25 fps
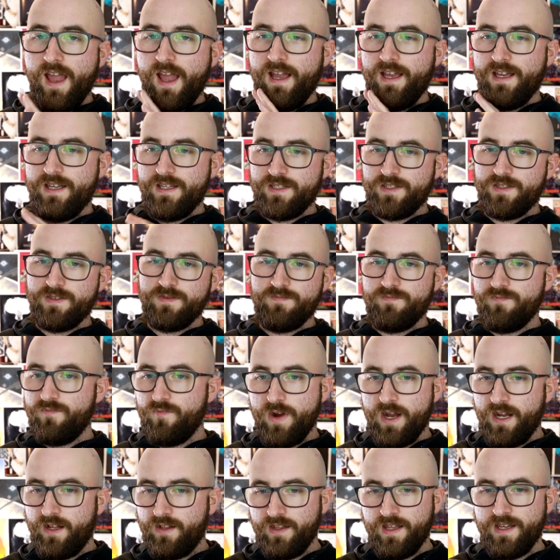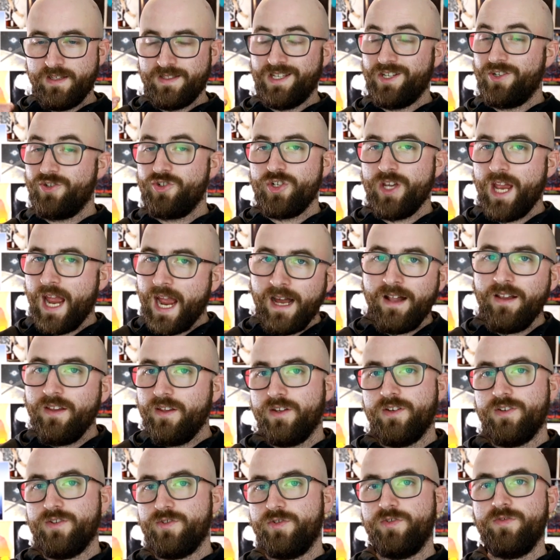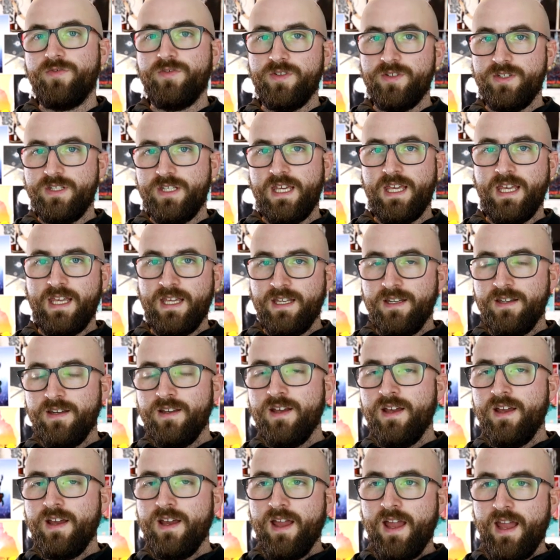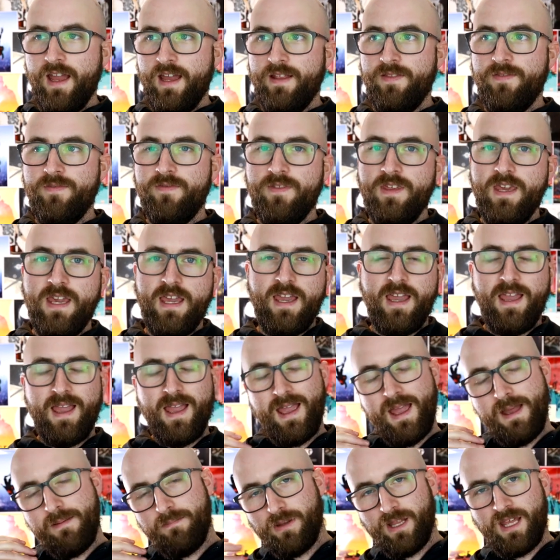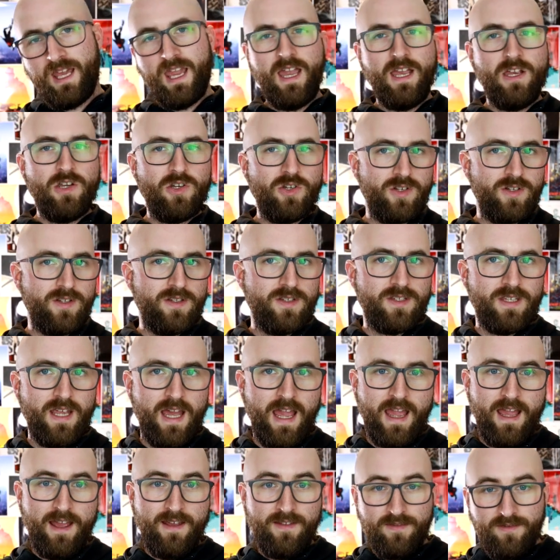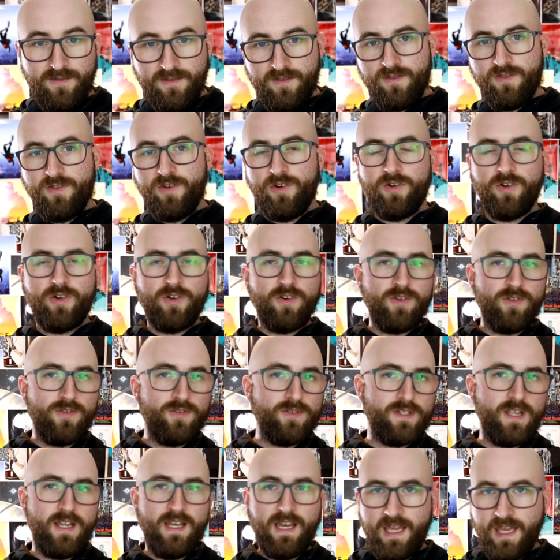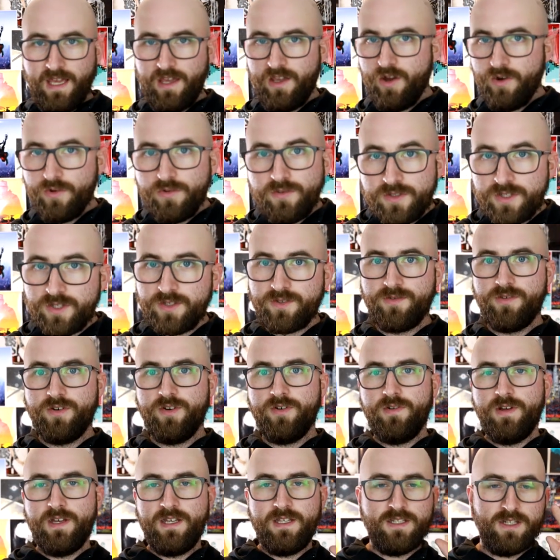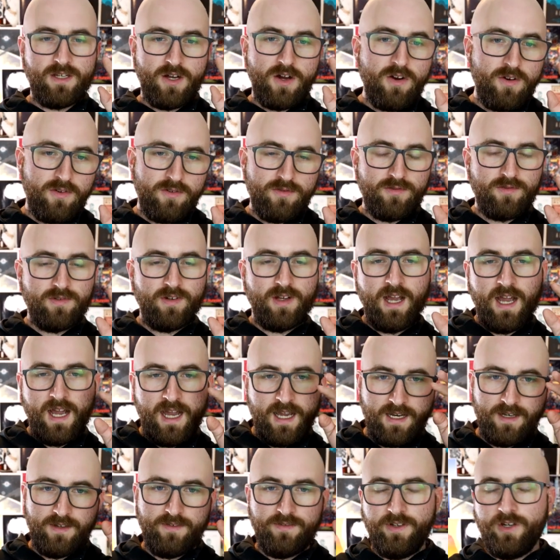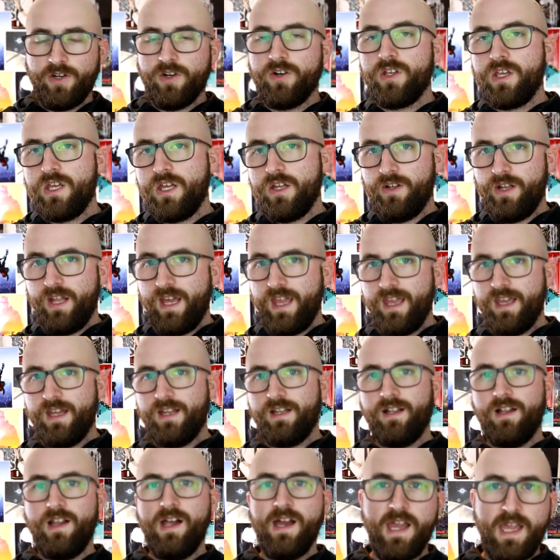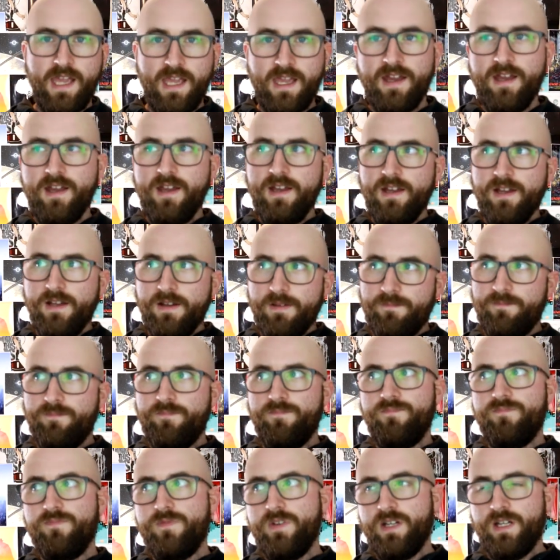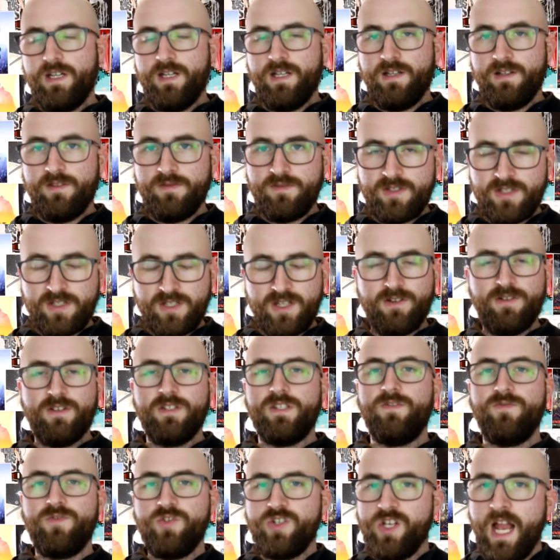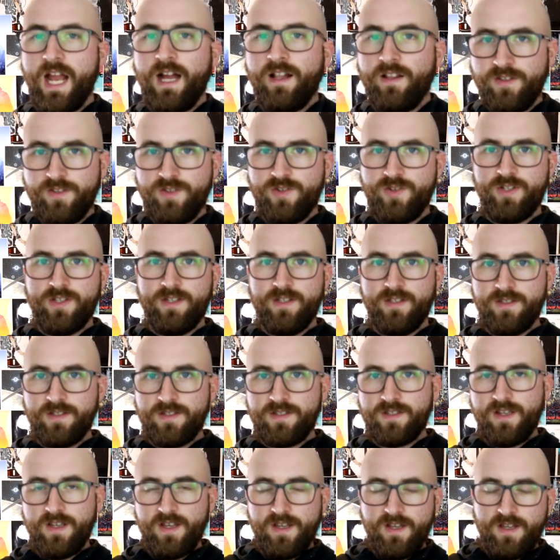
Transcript: as well as a challenge for Dean and the implications and the hurdles that he goes through, his own kind of Herculean like uh, series of challenges